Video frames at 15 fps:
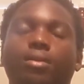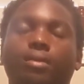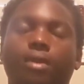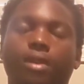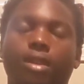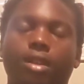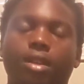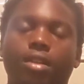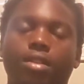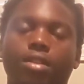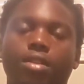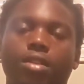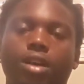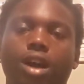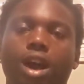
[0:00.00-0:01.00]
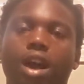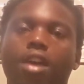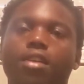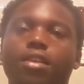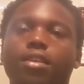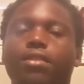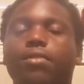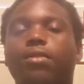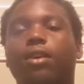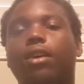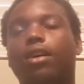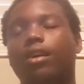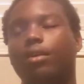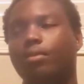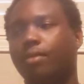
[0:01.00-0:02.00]
what it is.
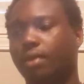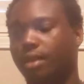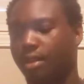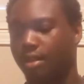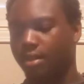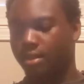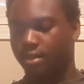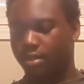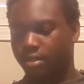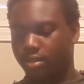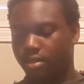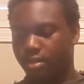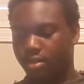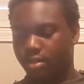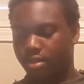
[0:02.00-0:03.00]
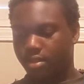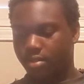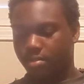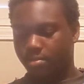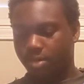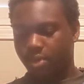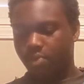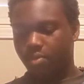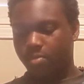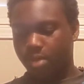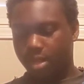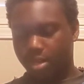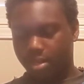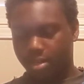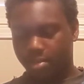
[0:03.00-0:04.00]
What it is. Bear with
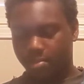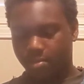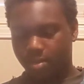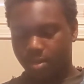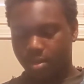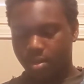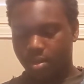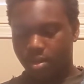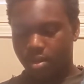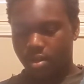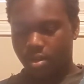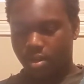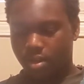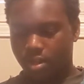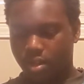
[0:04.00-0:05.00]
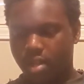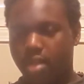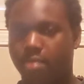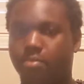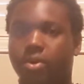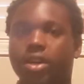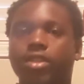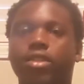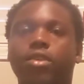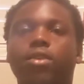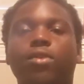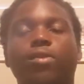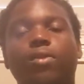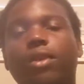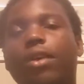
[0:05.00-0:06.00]
me, I can not budget.
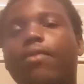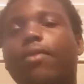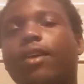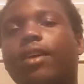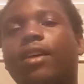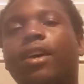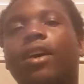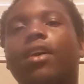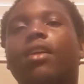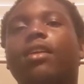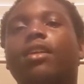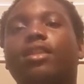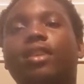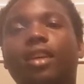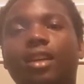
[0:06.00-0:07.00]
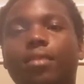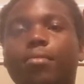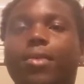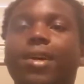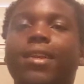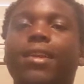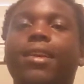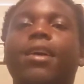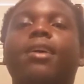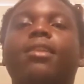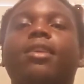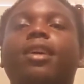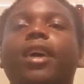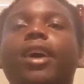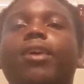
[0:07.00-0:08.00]
Whatever they call it, they're taking money out
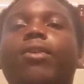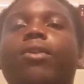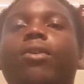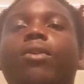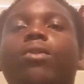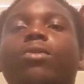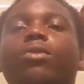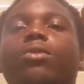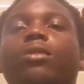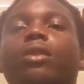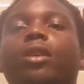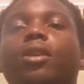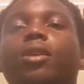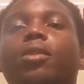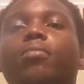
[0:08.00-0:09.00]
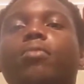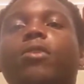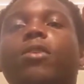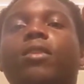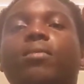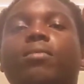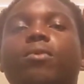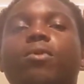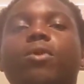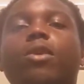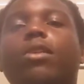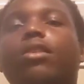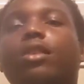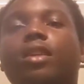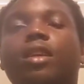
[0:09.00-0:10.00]
of their agriculture and putting it more
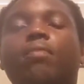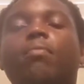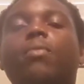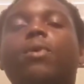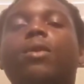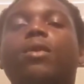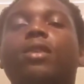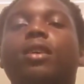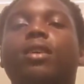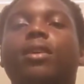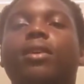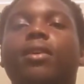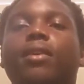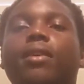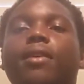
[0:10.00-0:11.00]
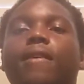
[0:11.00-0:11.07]
into their military,